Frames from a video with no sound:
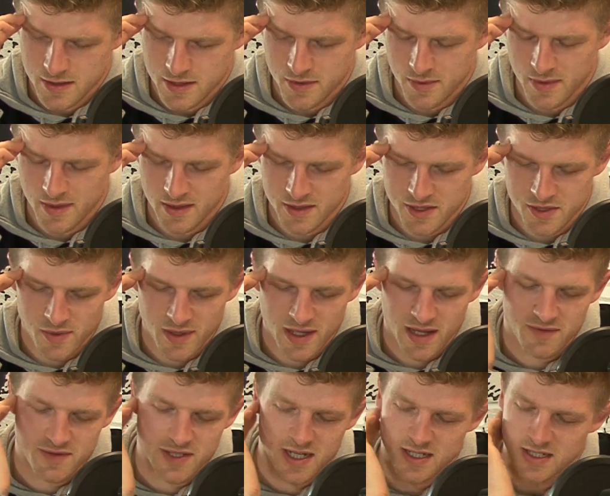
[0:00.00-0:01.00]
She will
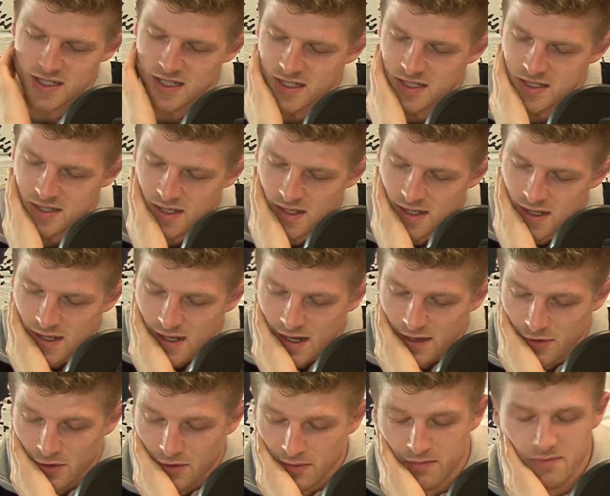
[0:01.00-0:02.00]
have chances. I
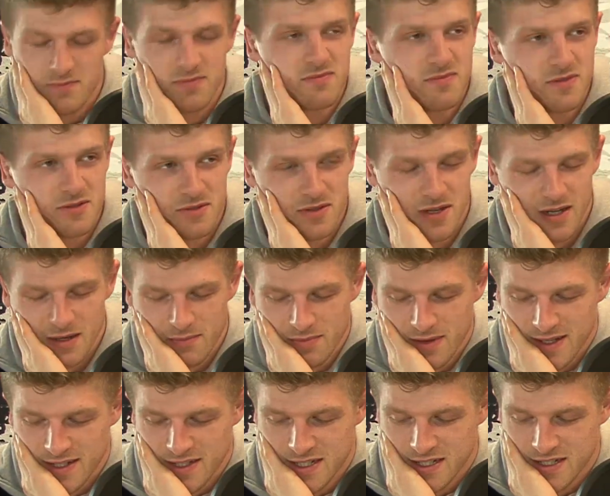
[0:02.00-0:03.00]
thought she was going to get
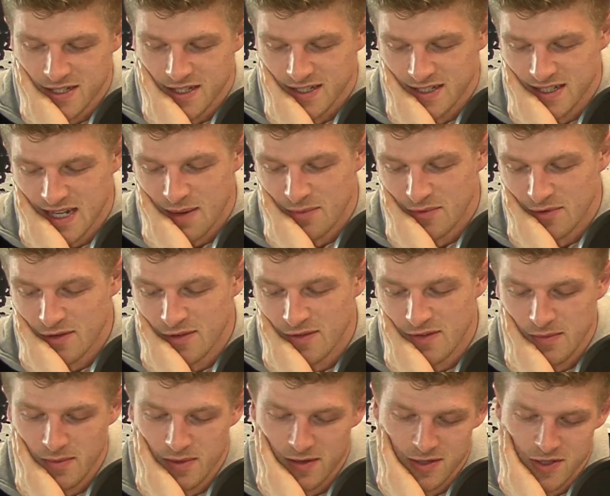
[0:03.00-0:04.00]
plenty of chances against Cameroon,
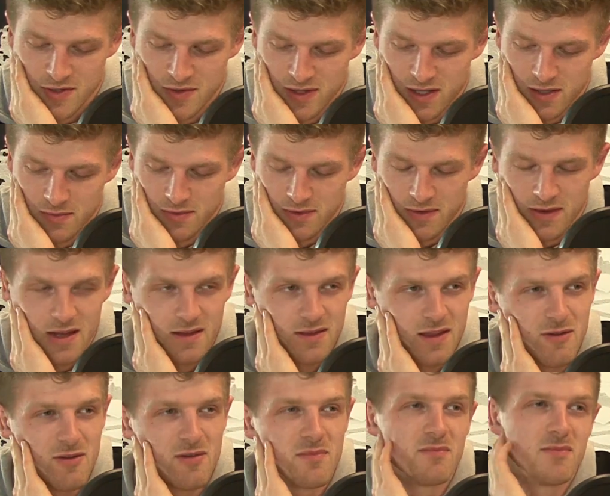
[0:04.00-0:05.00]
to be honest with you, but
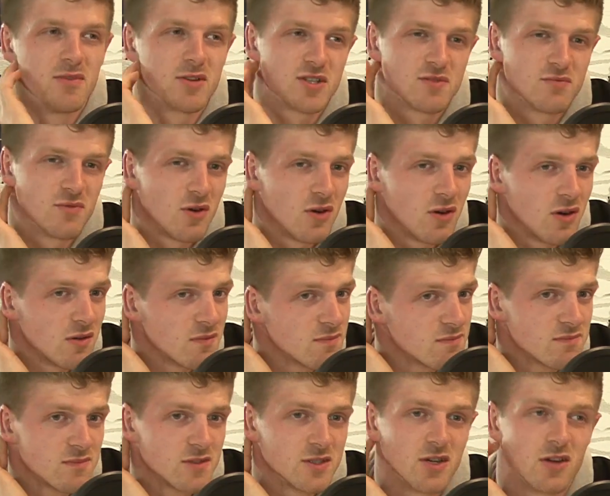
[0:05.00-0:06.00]
they were much more
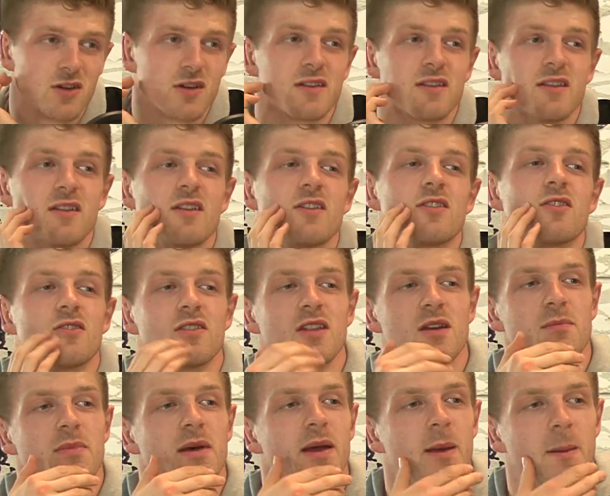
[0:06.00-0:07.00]
dogged than I thought
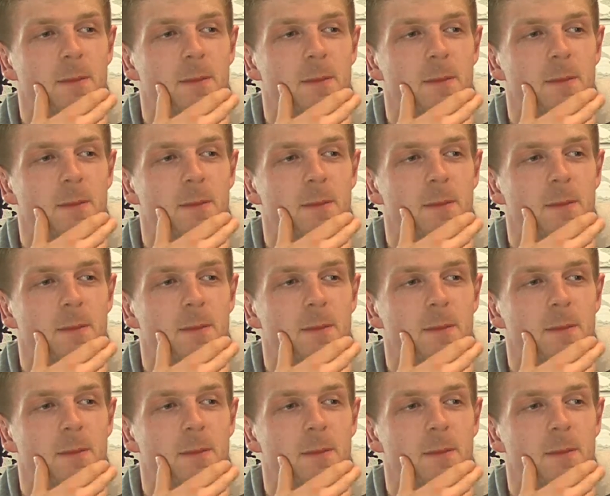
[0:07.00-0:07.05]
they'd be.